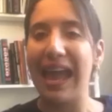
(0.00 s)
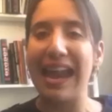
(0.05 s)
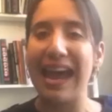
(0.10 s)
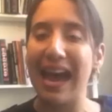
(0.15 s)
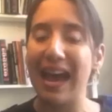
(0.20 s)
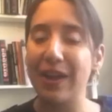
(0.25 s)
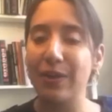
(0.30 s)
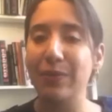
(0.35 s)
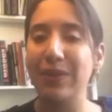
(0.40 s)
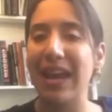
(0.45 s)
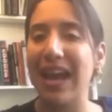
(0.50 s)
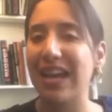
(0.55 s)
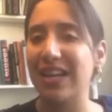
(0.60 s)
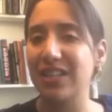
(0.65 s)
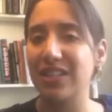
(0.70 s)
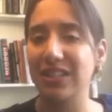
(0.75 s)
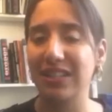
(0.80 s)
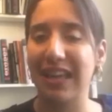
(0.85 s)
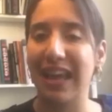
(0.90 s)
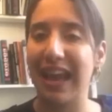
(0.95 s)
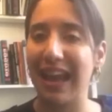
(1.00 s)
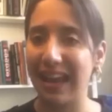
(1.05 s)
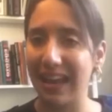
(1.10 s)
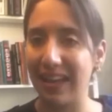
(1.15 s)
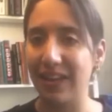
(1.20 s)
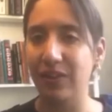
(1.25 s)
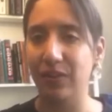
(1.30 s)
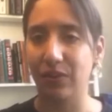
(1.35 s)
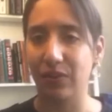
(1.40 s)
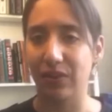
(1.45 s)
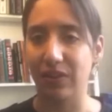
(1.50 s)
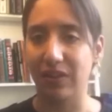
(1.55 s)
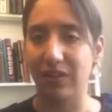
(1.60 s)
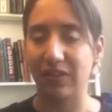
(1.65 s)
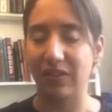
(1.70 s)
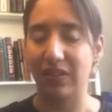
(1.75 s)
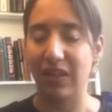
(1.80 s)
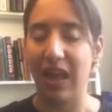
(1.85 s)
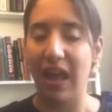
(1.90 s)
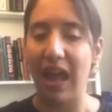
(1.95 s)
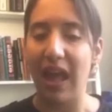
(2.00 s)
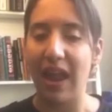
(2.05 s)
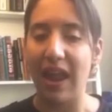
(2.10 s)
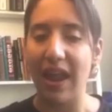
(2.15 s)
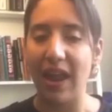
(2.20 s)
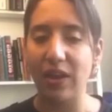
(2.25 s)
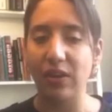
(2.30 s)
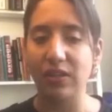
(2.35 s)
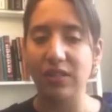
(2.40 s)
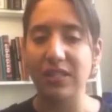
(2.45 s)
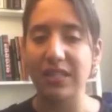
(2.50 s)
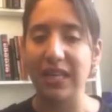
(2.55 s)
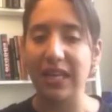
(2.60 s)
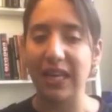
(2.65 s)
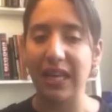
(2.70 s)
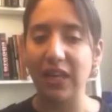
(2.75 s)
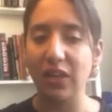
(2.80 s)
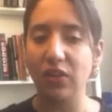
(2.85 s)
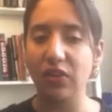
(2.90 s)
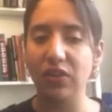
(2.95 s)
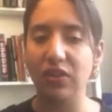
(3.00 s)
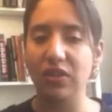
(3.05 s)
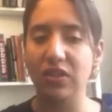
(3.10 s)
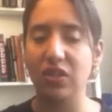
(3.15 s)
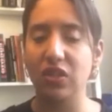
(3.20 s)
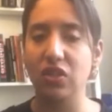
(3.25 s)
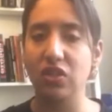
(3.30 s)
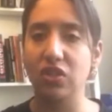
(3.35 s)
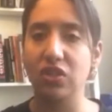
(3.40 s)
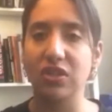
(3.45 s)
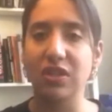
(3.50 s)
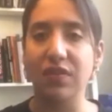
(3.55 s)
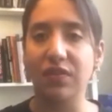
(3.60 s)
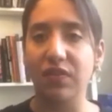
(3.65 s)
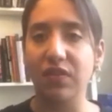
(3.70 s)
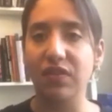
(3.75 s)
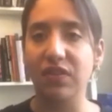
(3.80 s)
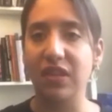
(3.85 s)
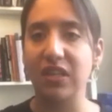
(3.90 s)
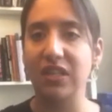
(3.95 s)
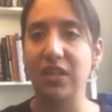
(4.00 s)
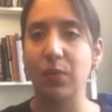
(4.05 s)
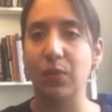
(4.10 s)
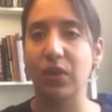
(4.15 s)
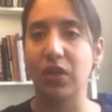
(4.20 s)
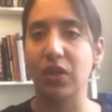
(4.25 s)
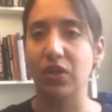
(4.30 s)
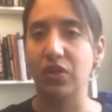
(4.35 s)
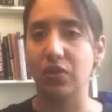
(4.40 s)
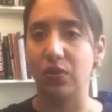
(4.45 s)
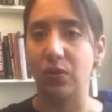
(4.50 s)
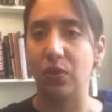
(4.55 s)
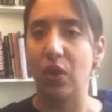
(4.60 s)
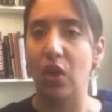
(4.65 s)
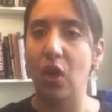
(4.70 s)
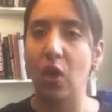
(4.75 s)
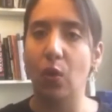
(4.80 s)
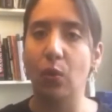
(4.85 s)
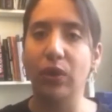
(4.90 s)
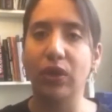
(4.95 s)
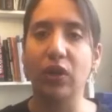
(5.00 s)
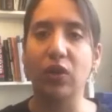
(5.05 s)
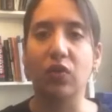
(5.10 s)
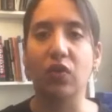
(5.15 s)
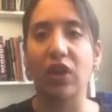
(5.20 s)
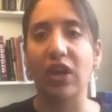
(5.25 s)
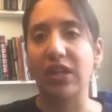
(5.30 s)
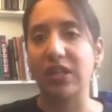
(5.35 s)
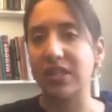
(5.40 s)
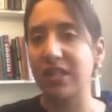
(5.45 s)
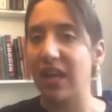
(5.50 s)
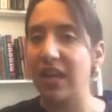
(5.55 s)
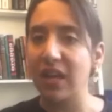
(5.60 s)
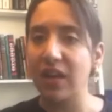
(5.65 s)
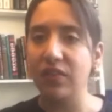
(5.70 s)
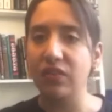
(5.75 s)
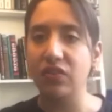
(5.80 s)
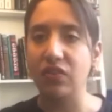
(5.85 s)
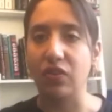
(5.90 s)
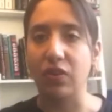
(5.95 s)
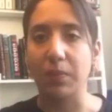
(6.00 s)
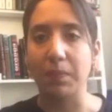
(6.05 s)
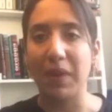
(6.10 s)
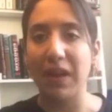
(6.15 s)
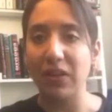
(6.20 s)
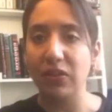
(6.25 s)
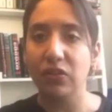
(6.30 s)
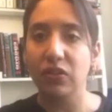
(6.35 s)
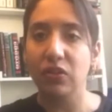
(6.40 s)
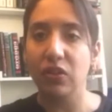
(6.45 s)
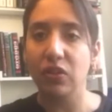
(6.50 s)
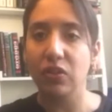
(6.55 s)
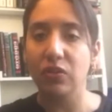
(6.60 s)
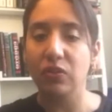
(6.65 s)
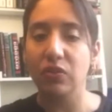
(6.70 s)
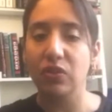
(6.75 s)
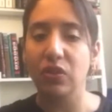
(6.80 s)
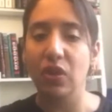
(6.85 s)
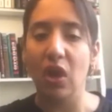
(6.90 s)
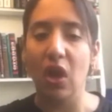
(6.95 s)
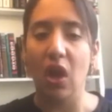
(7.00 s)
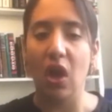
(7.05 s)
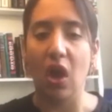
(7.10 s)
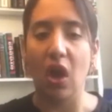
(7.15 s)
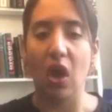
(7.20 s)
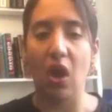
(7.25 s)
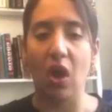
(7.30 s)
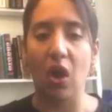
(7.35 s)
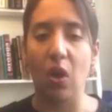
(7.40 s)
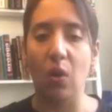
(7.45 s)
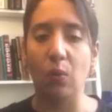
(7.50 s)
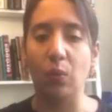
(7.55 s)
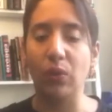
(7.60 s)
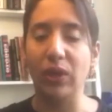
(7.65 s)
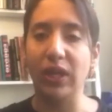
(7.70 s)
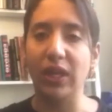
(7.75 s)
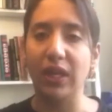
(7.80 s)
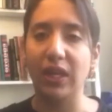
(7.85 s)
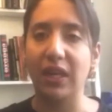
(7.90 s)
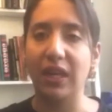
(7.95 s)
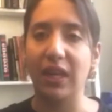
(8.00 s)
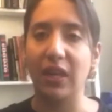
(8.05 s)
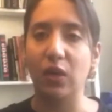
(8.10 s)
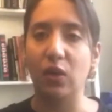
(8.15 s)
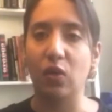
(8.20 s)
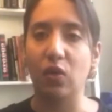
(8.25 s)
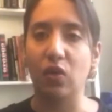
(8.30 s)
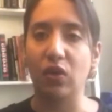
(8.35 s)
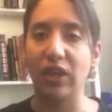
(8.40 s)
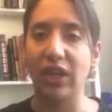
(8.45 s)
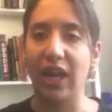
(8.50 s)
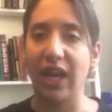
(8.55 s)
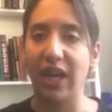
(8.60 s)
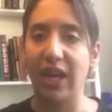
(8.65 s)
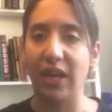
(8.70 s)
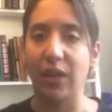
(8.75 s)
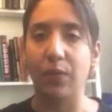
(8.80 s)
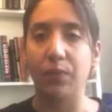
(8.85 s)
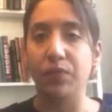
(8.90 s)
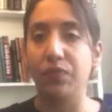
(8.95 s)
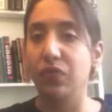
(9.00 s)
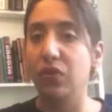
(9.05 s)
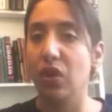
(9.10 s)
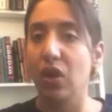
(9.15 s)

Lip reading: And how do we actually handle this? Now, to handle this, there's different things that we can do. We can create sign-offs during milestones. We can create